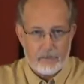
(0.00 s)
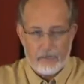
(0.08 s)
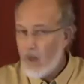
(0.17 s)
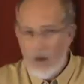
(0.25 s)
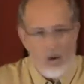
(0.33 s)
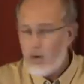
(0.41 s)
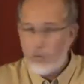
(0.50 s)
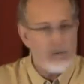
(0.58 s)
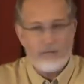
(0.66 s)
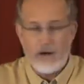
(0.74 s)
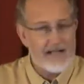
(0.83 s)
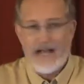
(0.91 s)
No,
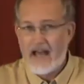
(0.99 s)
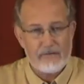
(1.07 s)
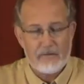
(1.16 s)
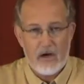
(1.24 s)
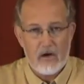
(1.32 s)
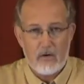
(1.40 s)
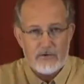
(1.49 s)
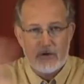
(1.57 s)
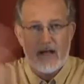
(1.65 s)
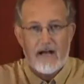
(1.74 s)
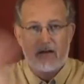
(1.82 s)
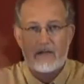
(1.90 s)
we've already got those. You're
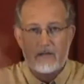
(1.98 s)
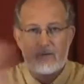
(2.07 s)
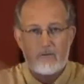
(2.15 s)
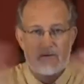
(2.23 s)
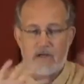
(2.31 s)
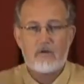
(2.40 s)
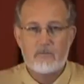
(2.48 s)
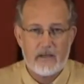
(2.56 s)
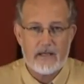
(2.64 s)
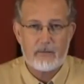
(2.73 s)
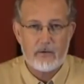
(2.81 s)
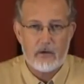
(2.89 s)
not going to lose those
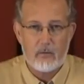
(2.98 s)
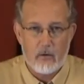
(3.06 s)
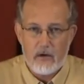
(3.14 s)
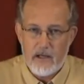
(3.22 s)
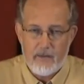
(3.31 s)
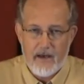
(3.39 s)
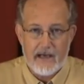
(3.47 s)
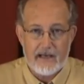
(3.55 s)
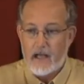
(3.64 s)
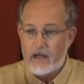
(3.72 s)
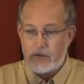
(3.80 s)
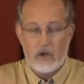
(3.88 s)
people. Don't worry about
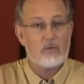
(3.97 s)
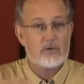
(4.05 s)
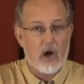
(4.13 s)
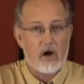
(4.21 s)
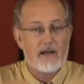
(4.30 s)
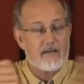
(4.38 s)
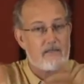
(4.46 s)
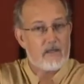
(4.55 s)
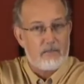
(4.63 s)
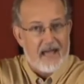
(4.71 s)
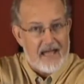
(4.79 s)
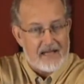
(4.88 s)
it. Don't target the
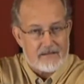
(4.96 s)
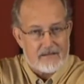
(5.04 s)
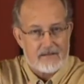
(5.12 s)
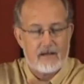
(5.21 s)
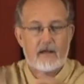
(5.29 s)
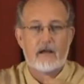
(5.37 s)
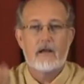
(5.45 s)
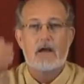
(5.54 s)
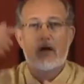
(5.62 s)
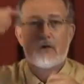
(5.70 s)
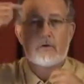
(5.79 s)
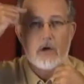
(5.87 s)
base.
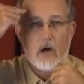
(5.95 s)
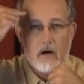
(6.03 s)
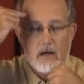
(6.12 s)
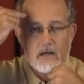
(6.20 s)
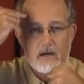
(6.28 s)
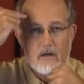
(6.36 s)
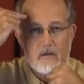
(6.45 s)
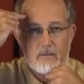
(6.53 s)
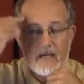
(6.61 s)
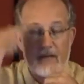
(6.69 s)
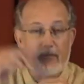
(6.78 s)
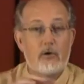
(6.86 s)
Target all the
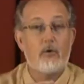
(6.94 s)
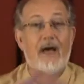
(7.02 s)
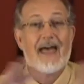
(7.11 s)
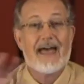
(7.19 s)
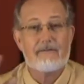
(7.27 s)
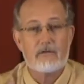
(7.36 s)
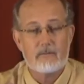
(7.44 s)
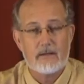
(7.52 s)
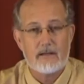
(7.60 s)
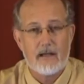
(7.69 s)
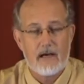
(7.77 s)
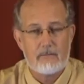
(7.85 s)
people who haven't
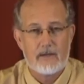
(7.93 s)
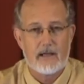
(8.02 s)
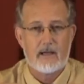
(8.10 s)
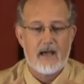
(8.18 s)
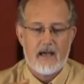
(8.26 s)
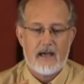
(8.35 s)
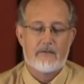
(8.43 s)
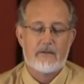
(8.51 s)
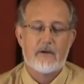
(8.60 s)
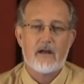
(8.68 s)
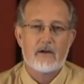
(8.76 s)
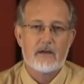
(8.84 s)
been coming. And
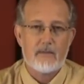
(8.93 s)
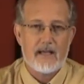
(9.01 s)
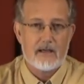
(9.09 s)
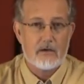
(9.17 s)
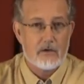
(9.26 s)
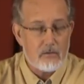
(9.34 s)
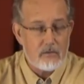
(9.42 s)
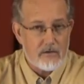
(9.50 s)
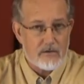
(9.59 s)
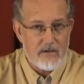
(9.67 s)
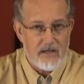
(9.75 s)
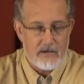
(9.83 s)
they're not going to make a new
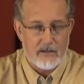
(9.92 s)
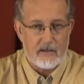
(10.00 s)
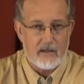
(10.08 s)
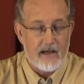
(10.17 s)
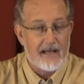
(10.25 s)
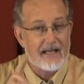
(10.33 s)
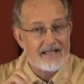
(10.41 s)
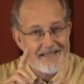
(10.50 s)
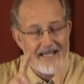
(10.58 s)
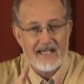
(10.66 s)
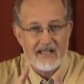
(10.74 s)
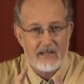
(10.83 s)
decision unless
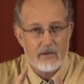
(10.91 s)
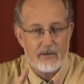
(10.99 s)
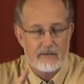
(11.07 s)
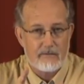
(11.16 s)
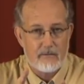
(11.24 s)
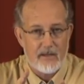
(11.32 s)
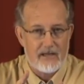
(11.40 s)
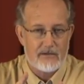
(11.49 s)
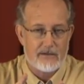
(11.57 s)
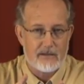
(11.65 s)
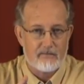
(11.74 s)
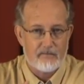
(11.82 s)
they get new
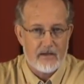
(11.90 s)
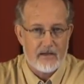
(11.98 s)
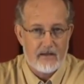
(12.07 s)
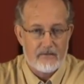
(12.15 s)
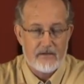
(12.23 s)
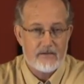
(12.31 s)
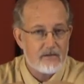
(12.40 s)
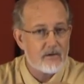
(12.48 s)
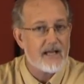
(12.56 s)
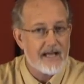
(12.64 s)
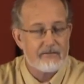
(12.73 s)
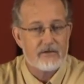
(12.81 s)
information. This is
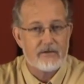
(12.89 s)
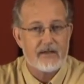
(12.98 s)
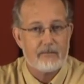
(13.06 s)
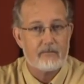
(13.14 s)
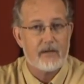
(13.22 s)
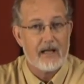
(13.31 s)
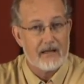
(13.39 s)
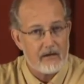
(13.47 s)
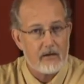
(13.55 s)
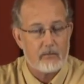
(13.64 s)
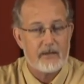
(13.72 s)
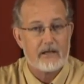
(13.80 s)
going to have to seem a
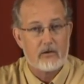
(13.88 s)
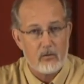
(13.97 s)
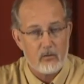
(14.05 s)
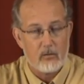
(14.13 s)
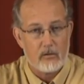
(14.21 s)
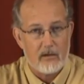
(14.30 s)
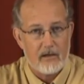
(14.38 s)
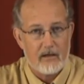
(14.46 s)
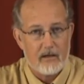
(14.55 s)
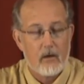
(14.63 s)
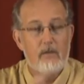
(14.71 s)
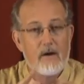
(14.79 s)
little bit cool,
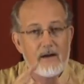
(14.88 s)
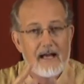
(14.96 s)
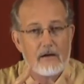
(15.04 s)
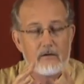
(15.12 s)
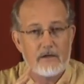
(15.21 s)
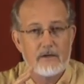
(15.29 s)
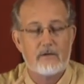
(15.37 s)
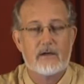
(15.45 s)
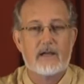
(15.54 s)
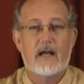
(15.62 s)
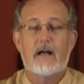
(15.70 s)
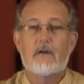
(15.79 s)
or they're not going to do
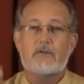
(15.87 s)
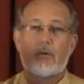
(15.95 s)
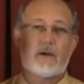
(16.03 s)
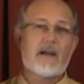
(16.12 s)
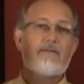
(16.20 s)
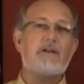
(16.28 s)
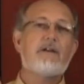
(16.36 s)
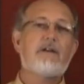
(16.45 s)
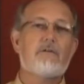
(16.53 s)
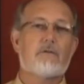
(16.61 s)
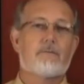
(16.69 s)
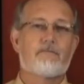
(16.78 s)
it. So, whatever you
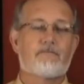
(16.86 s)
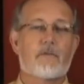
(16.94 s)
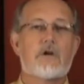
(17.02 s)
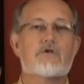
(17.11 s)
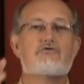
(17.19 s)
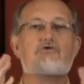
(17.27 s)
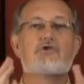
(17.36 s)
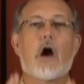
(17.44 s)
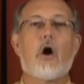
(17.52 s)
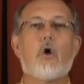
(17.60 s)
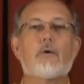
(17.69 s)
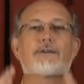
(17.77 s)
do,
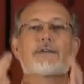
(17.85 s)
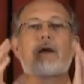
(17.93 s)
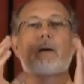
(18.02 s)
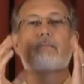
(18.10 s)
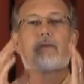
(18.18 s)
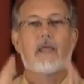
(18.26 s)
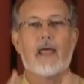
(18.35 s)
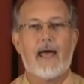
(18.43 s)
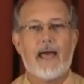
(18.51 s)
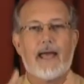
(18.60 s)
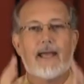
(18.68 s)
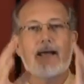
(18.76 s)
don't
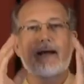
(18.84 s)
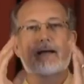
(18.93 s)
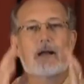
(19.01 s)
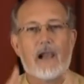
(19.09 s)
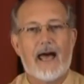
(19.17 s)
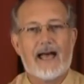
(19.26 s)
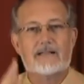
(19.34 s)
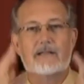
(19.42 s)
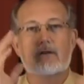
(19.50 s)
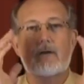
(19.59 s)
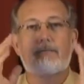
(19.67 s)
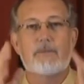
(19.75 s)
play
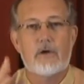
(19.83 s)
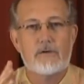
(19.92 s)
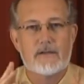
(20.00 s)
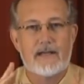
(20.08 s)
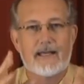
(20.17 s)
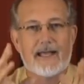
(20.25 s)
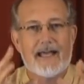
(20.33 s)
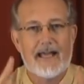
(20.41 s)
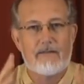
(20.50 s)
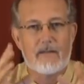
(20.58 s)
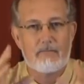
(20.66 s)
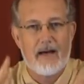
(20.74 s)
classical music
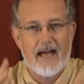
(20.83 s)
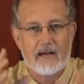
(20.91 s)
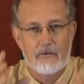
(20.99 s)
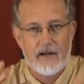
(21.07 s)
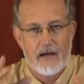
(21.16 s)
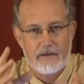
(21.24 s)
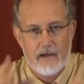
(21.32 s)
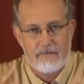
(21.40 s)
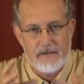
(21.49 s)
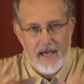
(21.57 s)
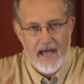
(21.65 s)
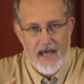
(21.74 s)
in the background of
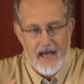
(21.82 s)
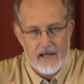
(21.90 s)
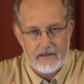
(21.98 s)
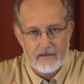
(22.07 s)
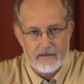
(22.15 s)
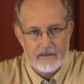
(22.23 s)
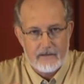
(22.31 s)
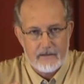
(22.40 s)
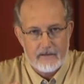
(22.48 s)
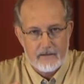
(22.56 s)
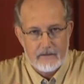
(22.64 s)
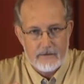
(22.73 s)
the ad.
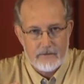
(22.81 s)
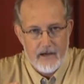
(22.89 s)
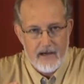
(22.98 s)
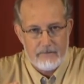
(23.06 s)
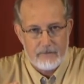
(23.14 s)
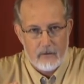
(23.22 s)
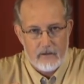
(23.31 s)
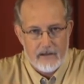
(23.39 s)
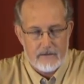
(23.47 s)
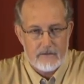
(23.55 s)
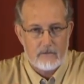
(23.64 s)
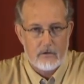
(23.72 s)
Dry
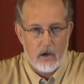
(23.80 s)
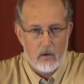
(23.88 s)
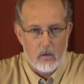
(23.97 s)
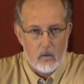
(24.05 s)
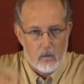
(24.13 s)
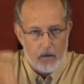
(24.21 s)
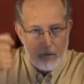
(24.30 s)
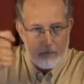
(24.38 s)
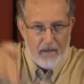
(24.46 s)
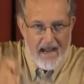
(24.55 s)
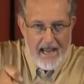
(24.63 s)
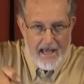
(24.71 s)
voice, cold,
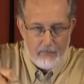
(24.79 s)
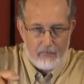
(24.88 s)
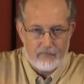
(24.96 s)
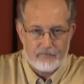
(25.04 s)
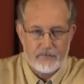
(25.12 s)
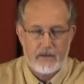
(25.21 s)
bam.